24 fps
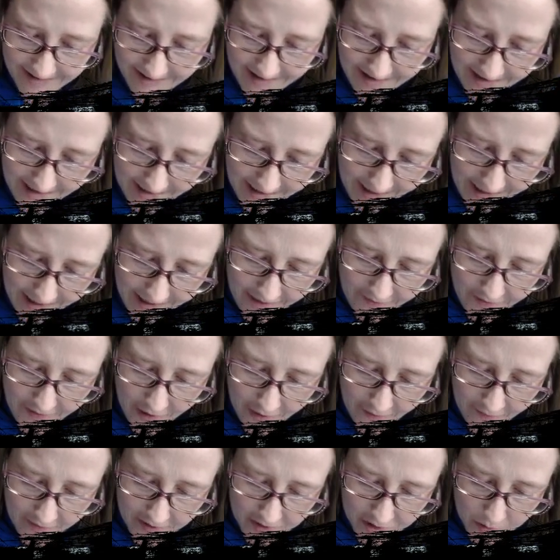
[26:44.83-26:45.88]
And if
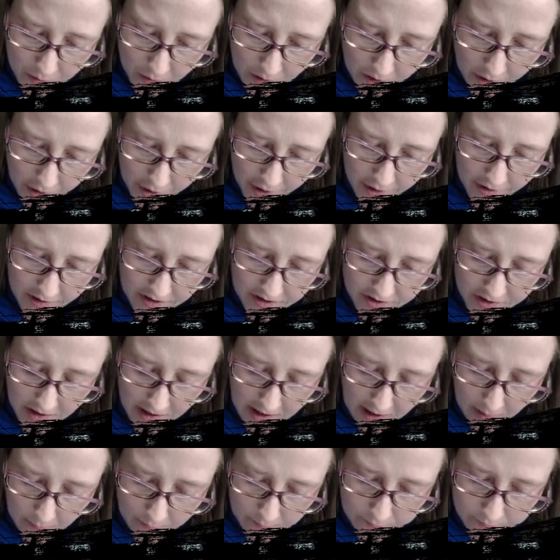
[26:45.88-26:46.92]
you're a visual learner, this will help.